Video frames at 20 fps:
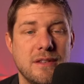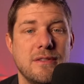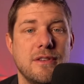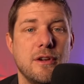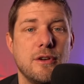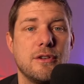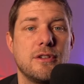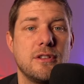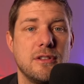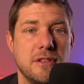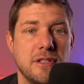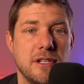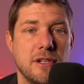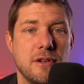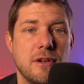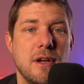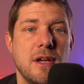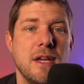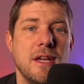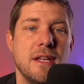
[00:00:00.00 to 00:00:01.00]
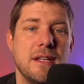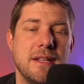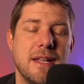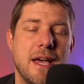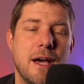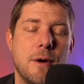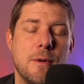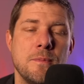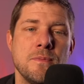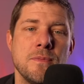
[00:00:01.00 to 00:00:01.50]
their clear.
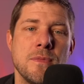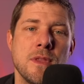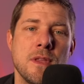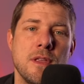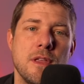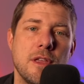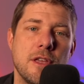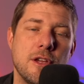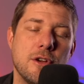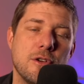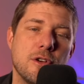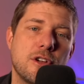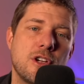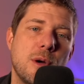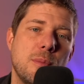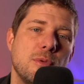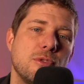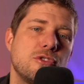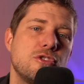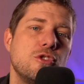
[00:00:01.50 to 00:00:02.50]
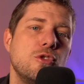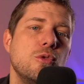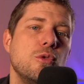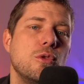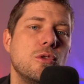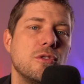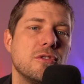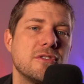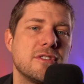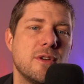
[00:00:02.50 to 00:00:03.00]
Now, here are a couple
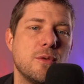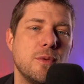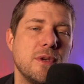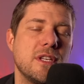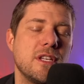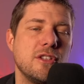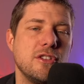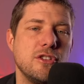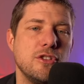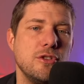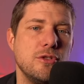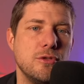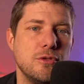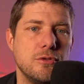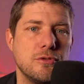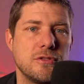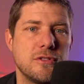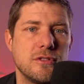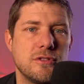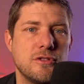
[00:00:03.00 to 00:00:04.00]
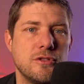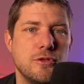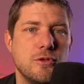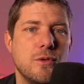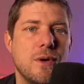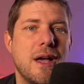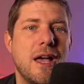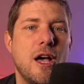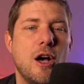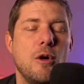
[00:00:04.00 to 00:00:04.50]
tools that we can use to
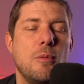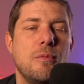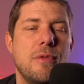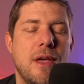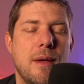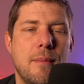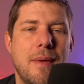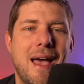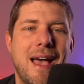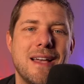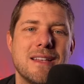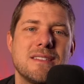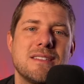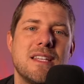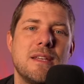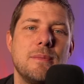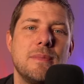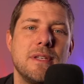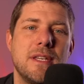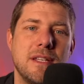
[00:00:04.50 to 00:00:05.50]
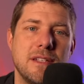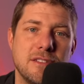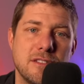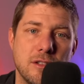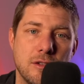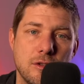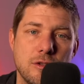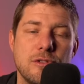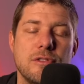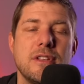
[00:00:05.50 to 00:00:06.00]
help them as they begin to
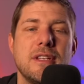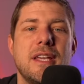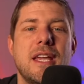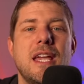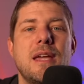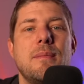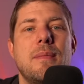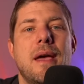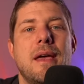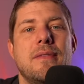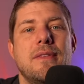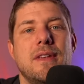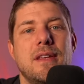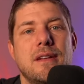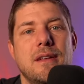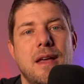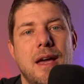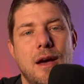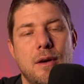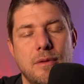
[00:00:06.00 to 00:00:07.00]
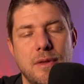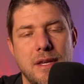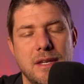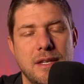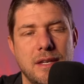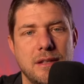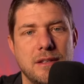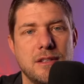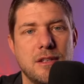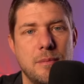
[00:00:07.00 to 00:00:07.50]
learn the game, and then how they
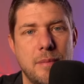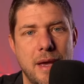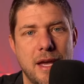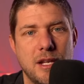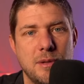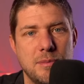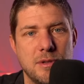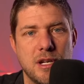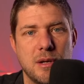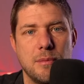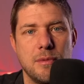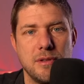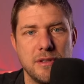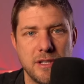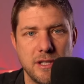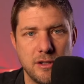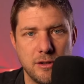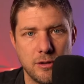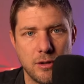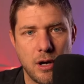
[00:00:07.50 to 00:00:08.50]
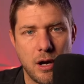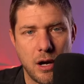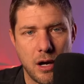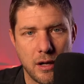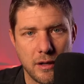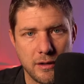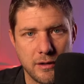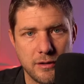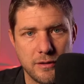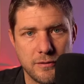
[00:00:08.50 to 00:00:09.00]
can command and become a leader
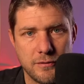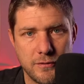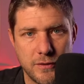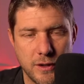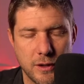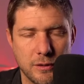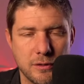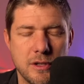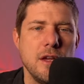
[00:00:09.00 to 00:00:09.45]
on the field.